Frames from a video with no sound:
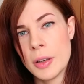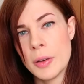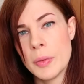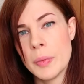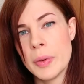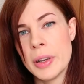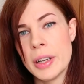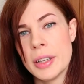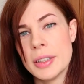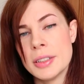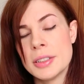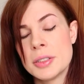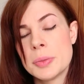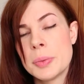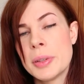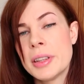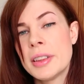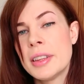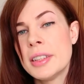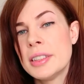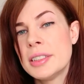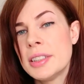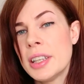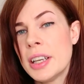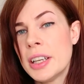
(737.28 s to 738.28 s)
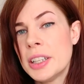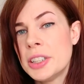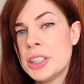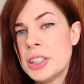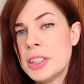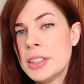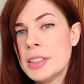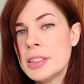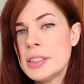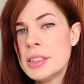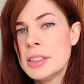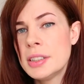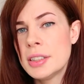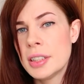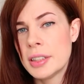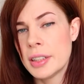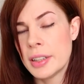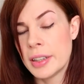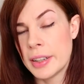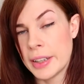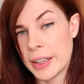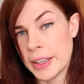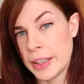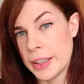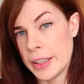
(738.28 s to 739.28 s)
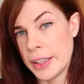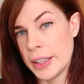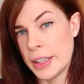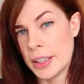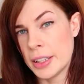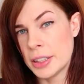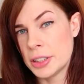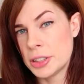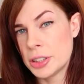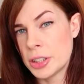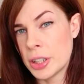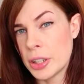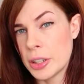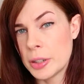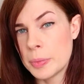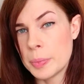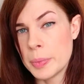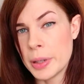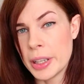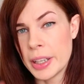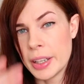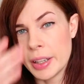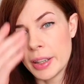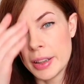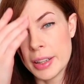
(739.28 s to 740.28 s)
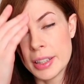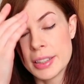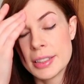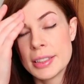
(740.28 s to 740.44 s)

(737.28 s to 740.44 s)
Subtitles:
When I was with the surgeons, they showed me the